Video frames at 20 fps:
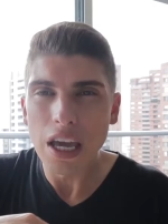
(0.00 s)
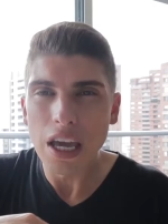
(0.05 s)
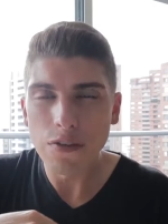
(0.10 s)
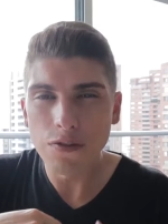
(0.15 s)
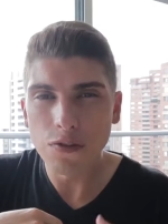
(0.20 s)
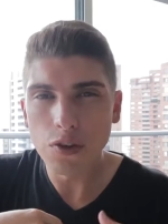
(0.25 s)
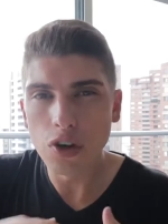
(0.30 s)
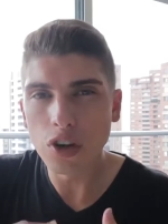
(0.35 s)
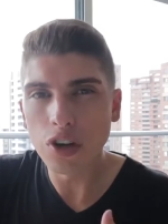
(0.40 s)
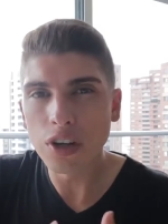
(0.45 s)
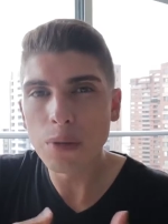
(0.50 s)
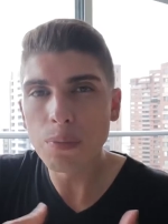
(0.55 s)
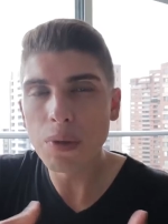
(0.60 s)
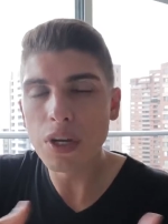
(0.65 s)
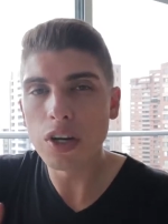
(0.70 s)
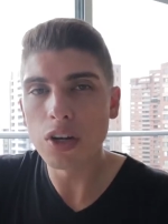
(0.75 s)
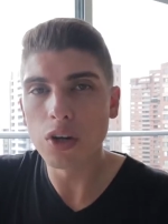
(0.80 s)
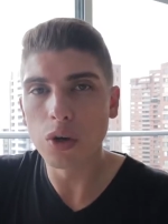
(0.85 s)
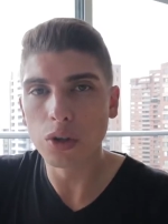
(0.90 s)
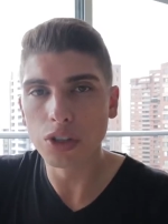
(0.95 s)
if you're gonna be
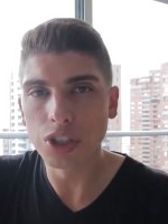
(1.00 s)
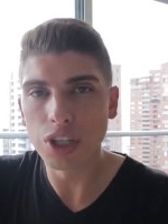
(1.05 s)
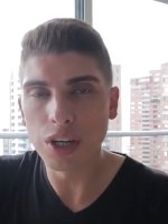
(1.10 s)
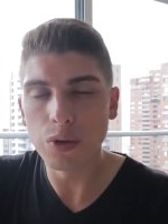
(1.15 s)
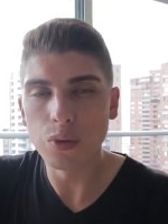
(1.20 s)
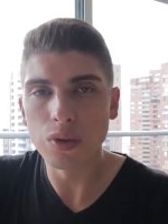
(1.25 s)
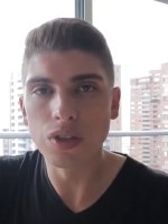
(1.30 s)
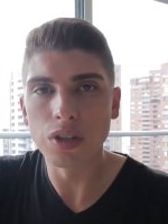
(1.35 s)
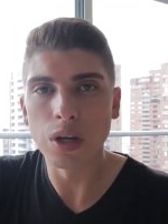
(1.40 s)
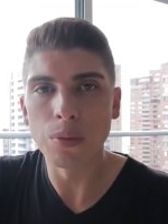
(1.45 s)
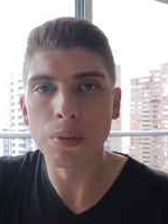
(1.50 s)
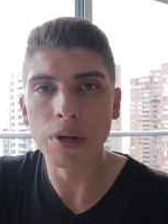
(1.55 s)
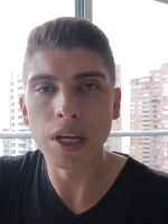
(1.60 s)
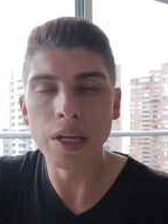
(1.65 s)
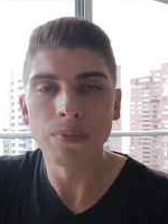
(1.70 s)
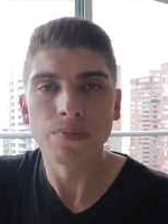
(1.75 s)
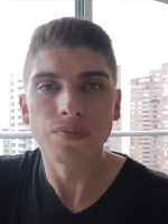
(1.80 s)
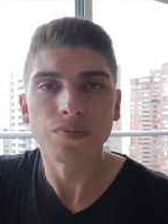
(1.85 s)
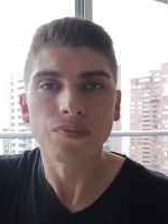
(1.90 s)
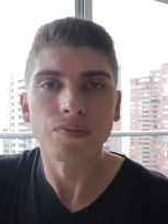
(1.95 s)
negotiating with somebody,